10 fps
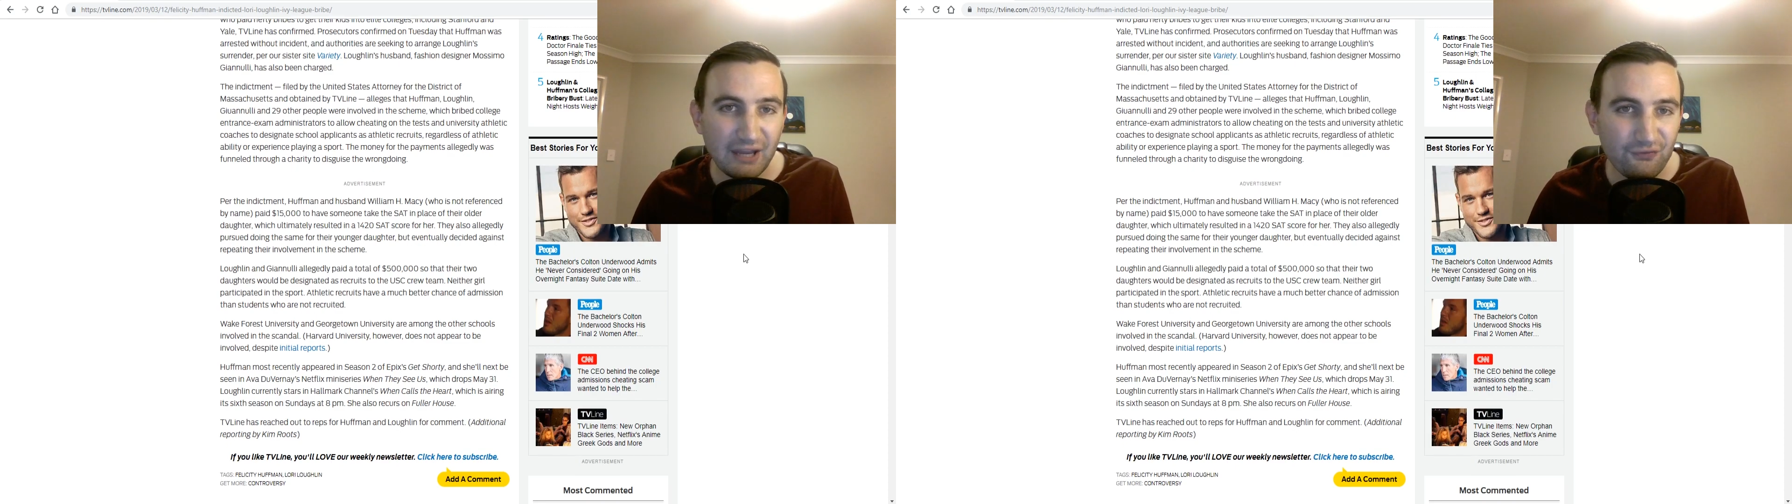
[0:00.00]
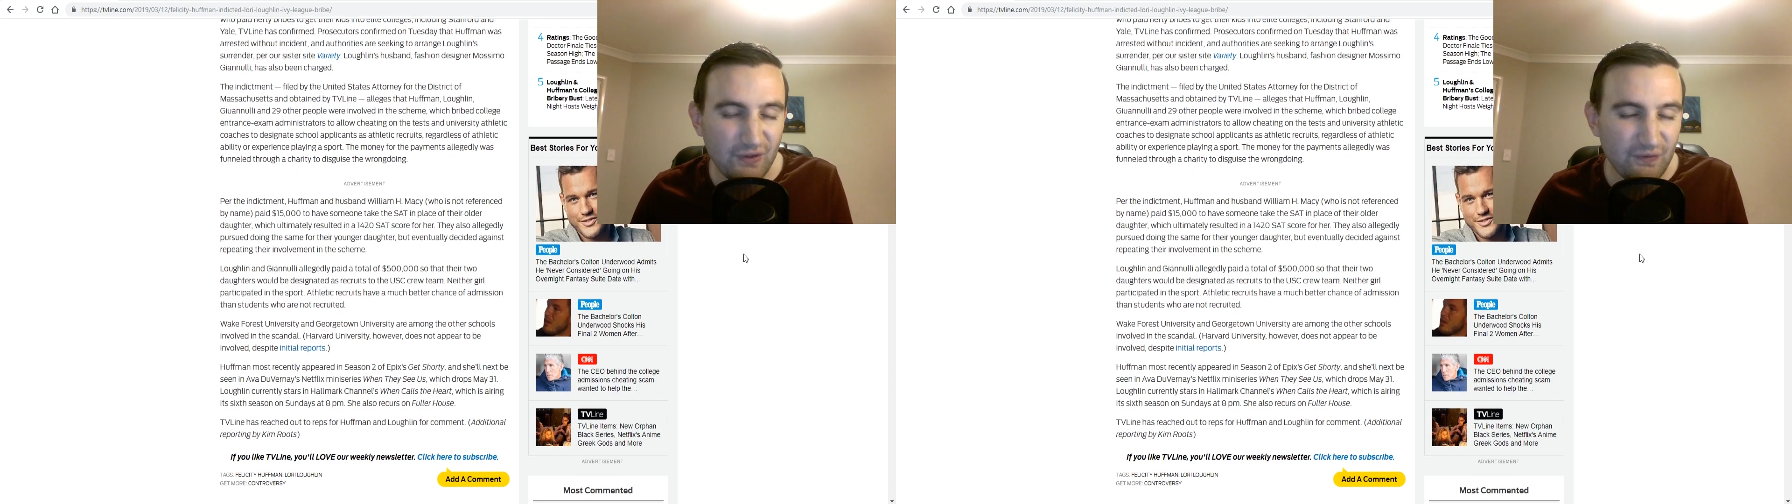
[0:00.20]

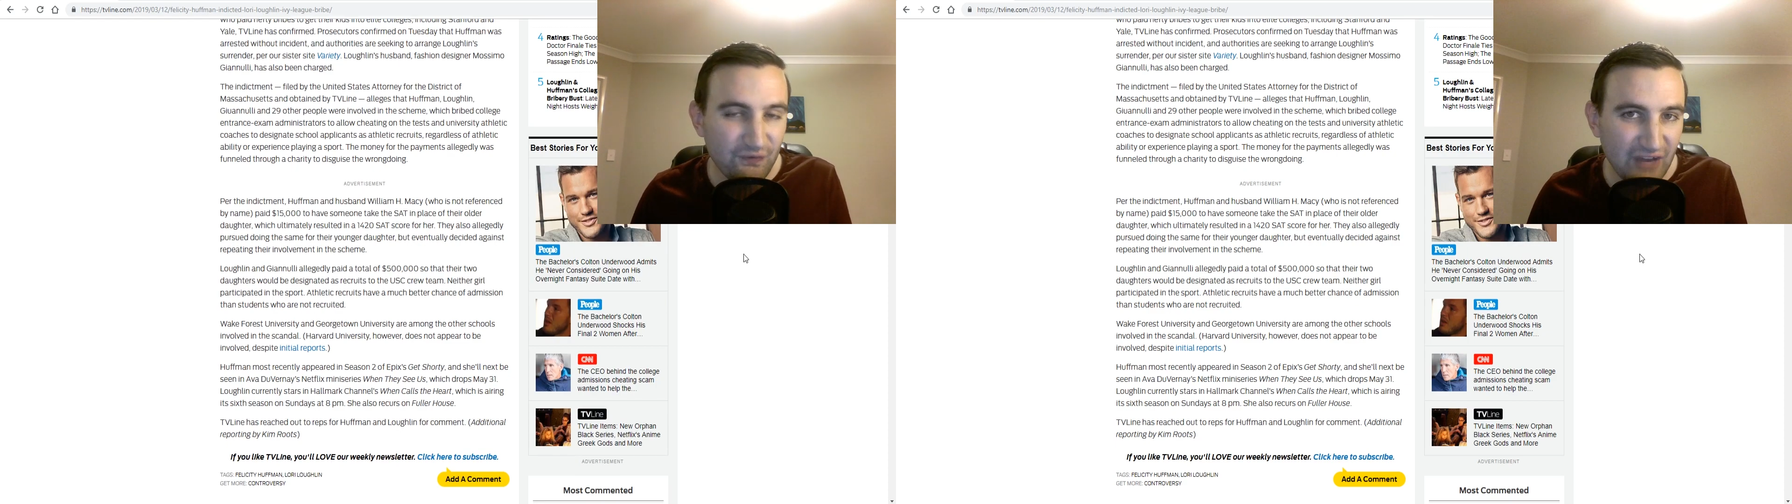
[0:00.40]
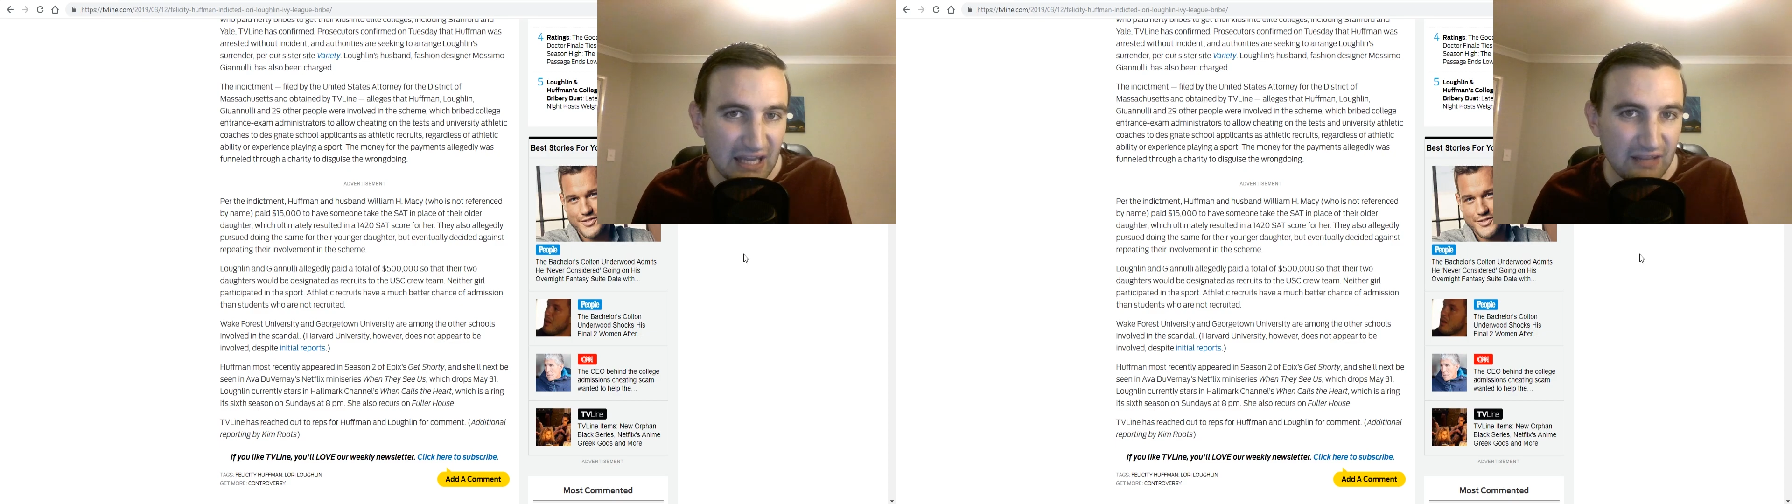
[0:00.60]

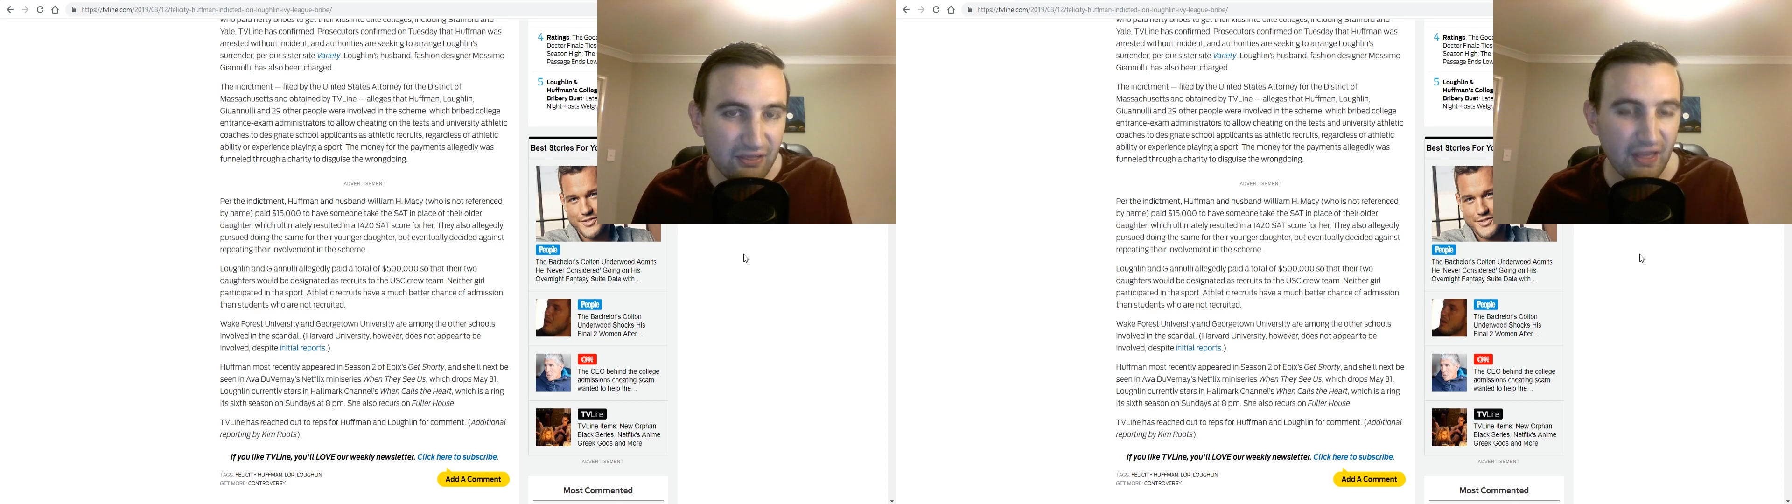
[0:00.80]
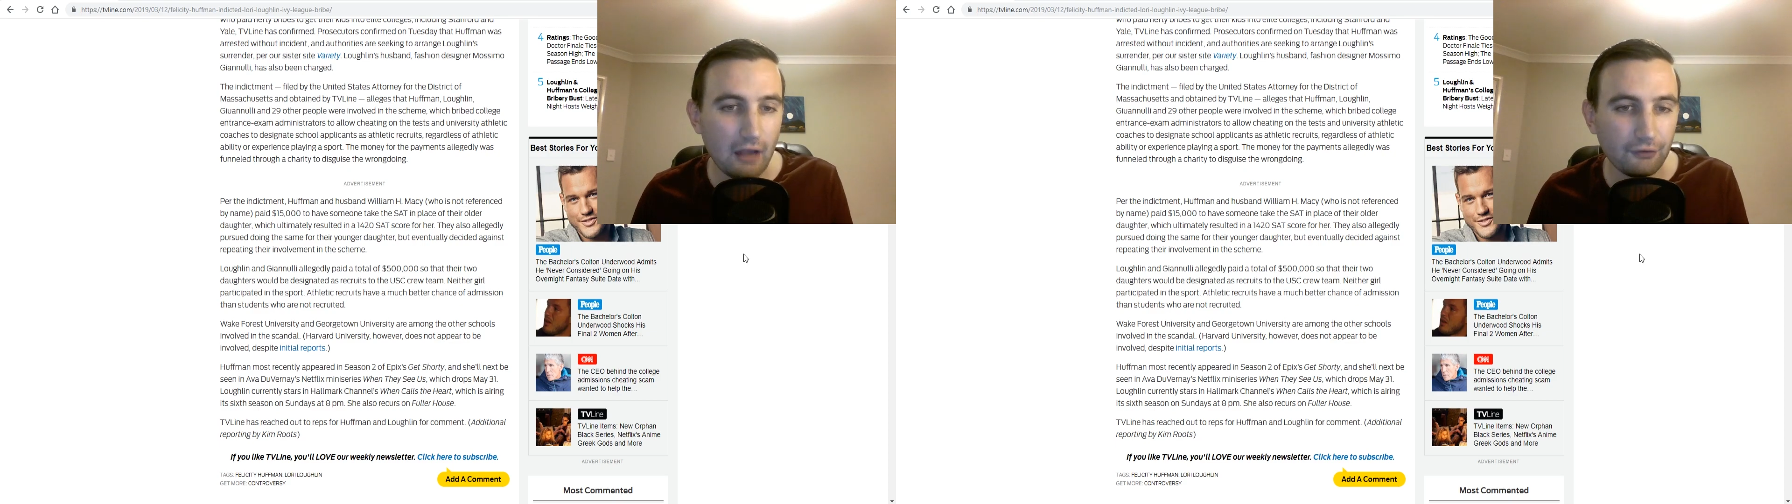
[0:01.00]

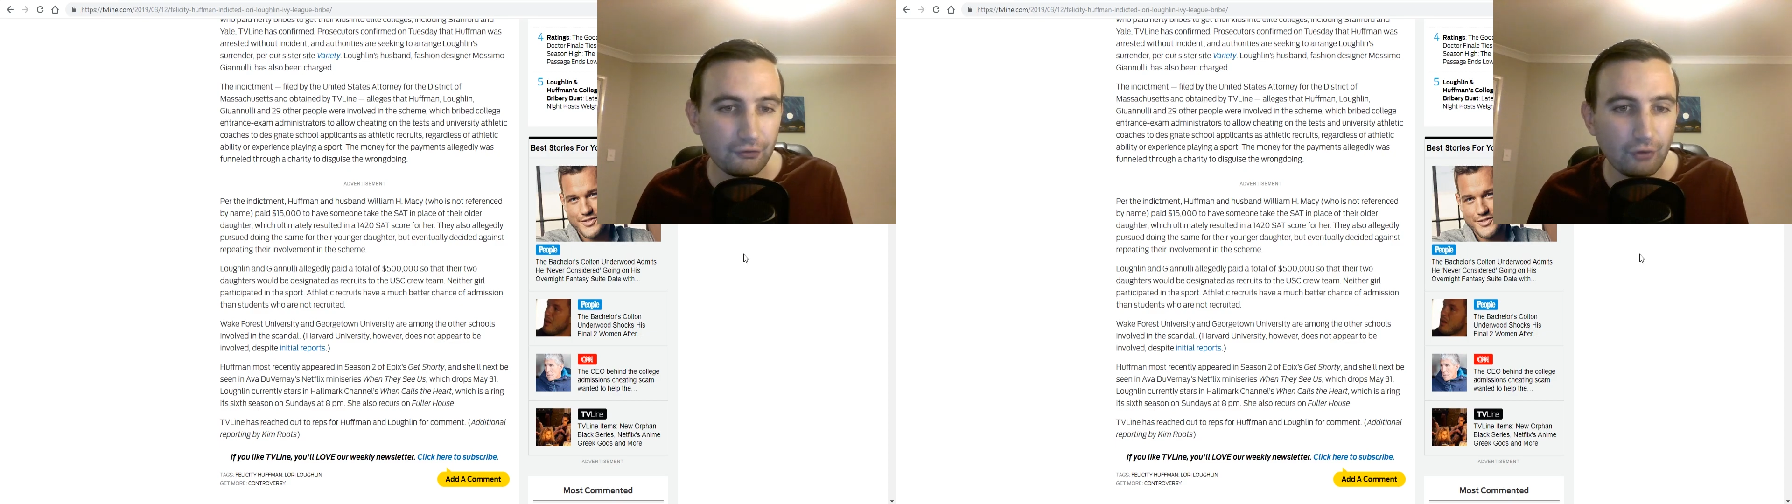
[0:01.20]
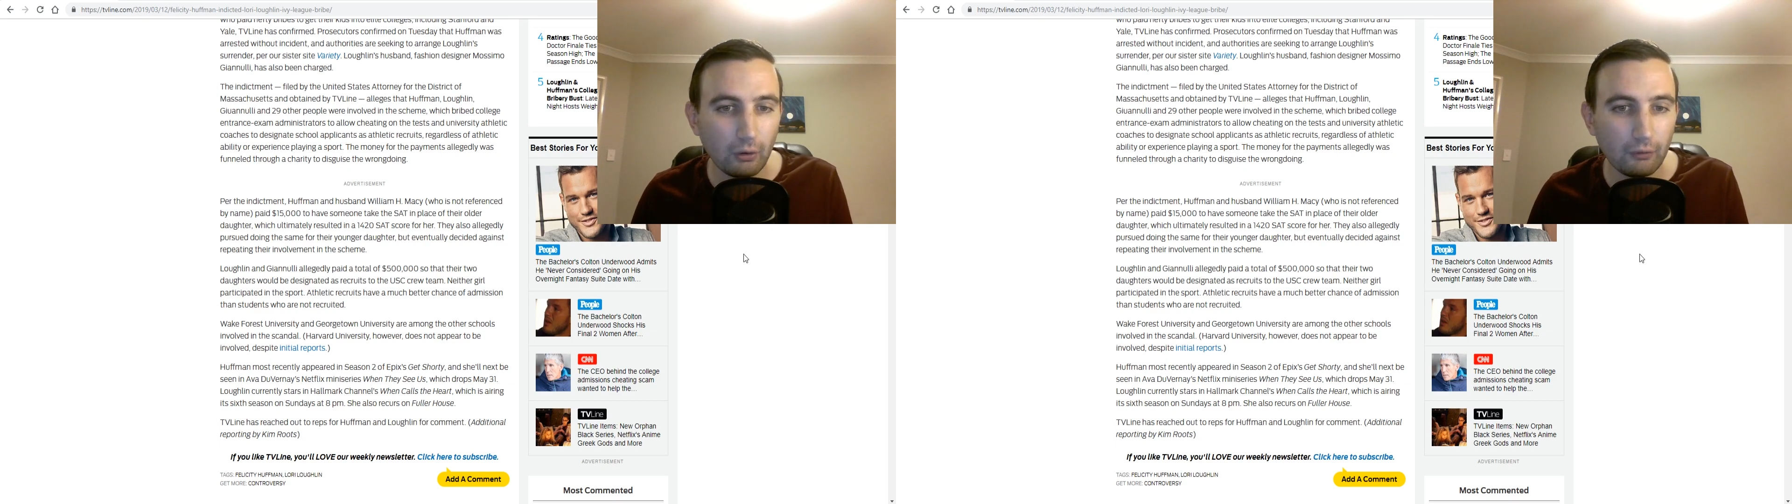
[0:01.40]

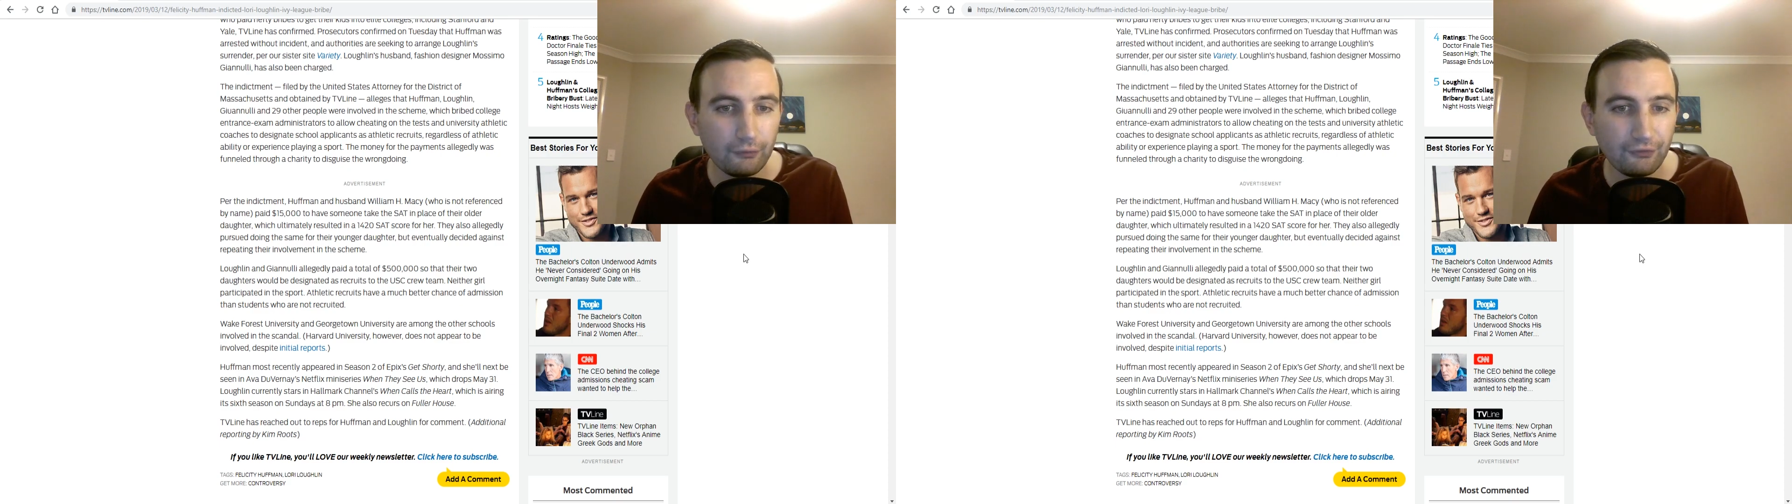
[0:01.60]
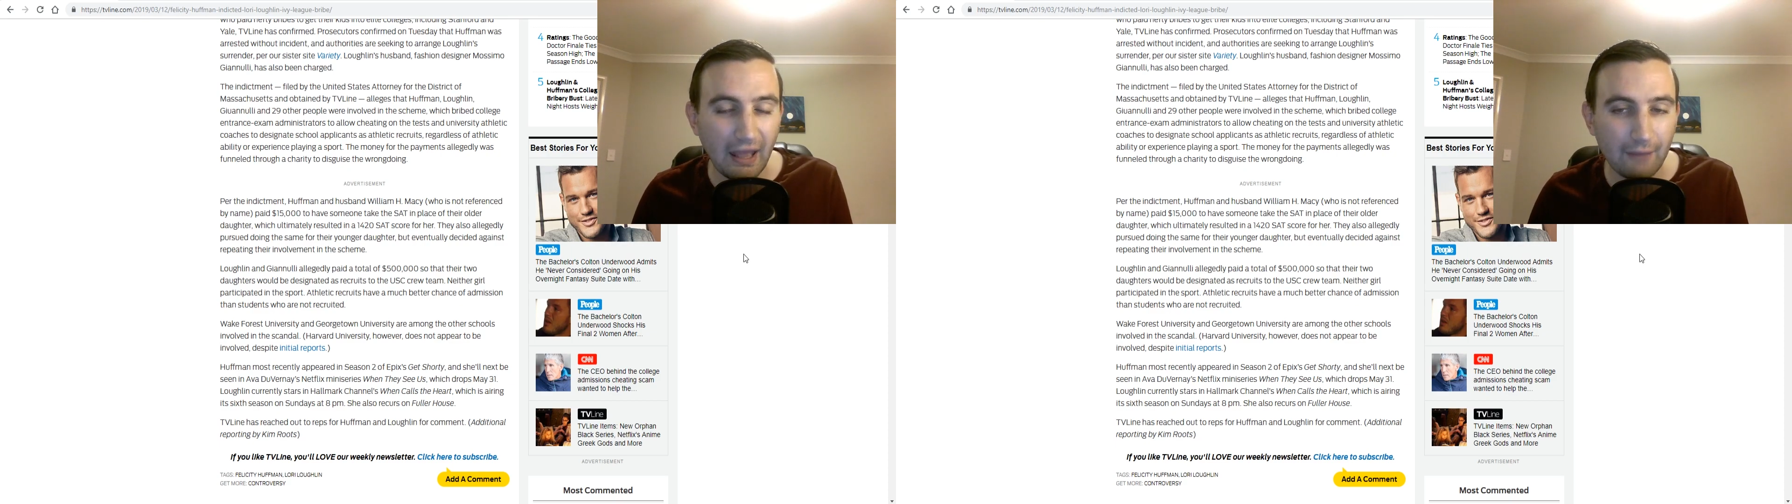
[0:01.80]

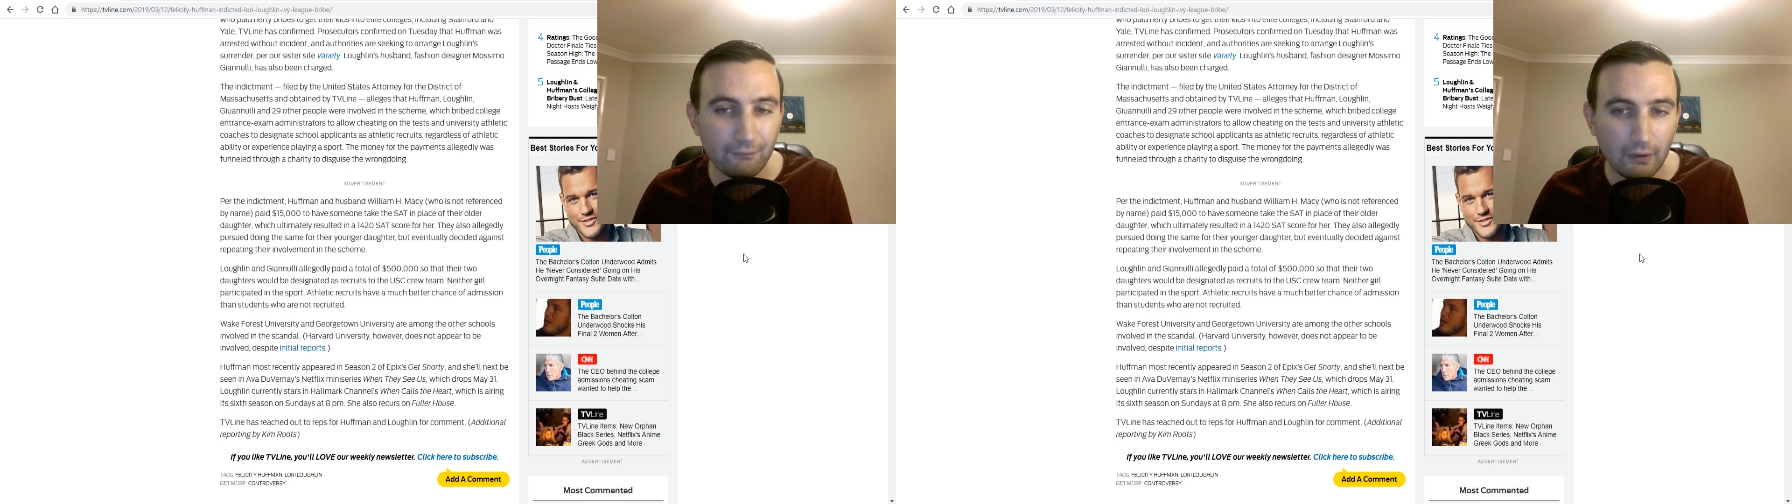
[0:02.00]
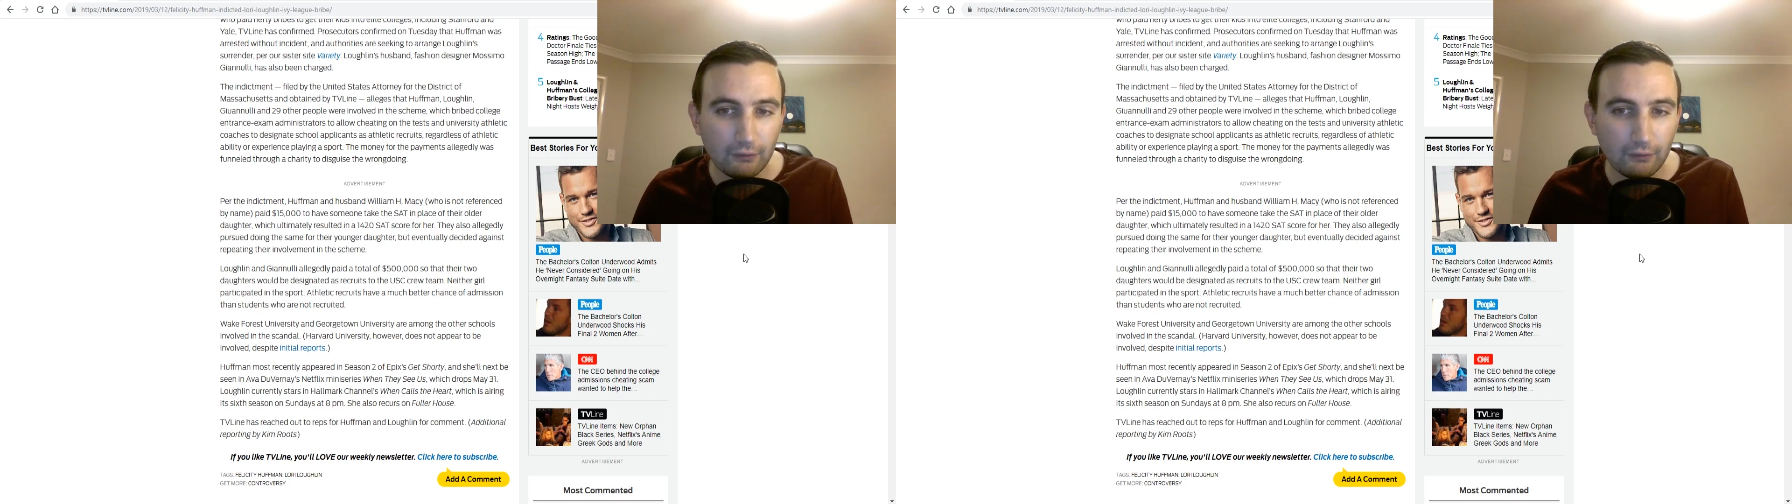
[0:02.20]
$15,000 to have